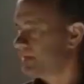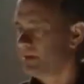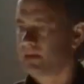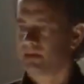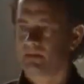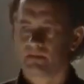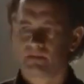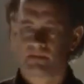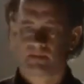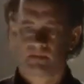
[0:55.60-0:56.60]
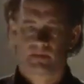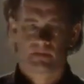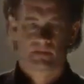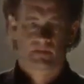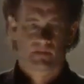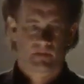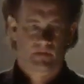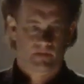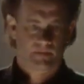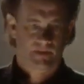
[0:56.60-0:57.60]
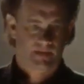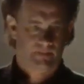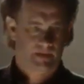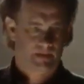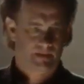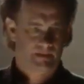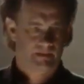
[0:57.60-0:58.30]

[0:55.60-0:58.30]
see any orb that ought to be